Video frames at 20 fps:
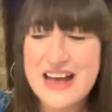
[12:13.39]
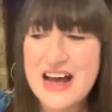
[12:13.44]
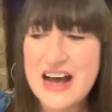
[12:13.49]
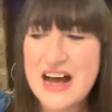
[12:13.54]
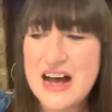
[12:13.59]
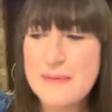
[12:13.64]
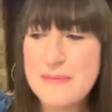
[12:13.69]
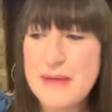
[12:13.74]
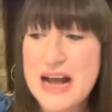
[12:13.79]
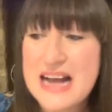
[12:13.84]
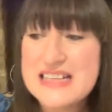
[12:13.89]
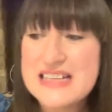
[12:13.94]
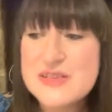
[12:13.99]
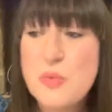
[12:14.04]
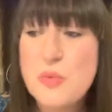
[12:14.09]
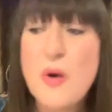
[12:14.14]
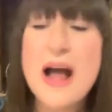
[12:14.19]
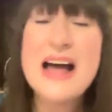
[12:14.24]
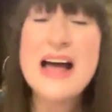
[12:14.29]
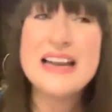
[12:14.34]
as
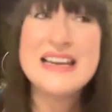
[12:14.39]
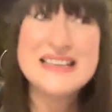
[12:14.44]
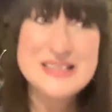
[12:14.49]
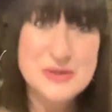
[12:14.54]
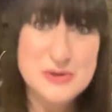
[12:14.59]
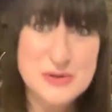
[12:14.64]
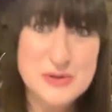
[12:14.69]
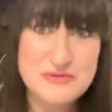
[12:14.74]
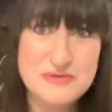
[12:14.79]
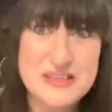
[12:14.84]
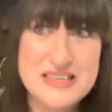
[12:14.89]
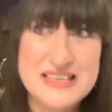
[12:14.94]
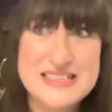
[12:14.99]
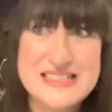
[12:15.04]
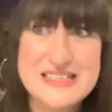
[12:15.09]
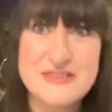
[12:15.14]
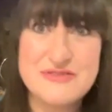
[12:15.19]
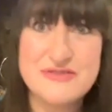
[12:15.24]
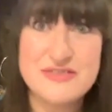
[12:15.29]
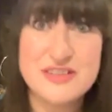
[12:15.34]
well as all of these
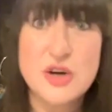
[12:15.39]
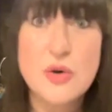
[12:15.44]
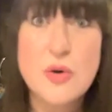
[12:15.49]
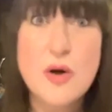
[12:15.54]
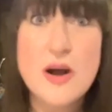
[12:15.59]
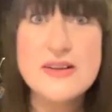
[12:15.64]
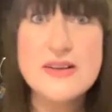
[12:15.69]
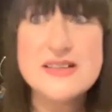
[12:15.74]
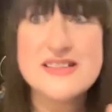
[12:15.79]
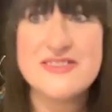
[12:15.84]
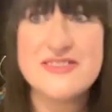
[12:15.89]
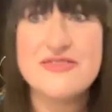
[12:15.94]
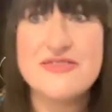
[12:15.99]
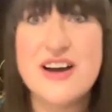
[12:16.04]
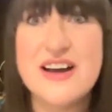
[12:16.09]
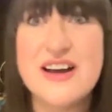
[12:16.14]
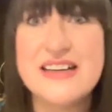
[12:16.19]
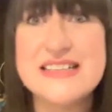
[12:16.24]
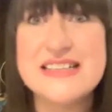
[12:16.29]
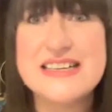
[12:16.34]
different quotes and
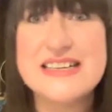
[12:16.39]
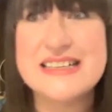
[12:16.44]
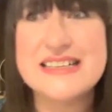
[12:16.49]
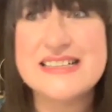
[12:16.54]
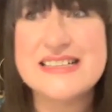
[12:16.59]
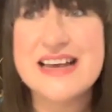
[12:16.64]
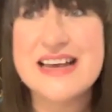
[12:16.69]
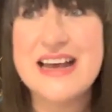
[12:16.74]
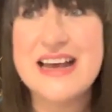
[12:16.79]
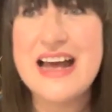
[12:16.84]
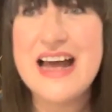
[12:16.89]
findings.